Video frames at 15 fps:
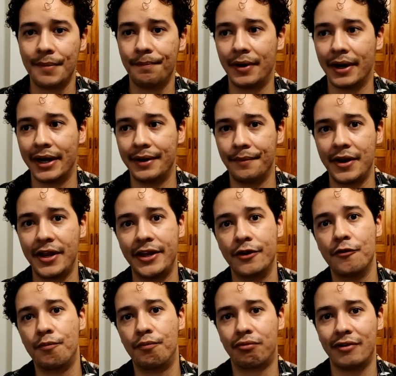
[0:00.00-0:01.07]
but it
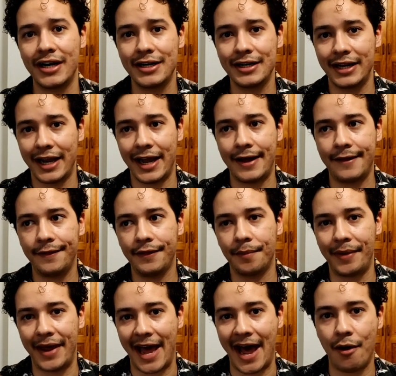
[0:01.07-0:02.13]
will bring down the
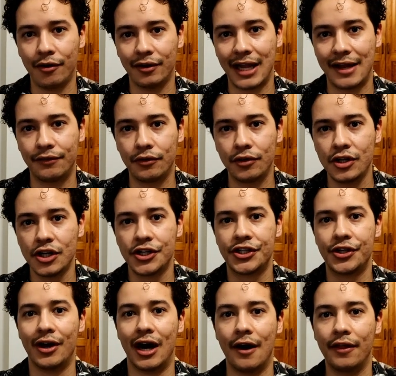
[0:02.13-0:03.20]
power level
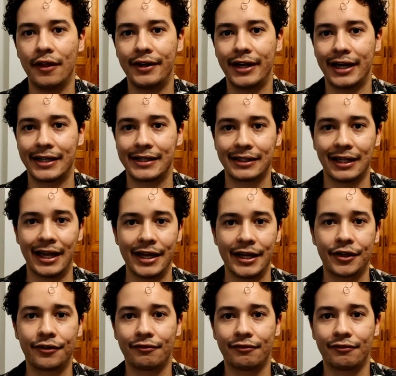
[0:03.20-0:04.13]
so other decks like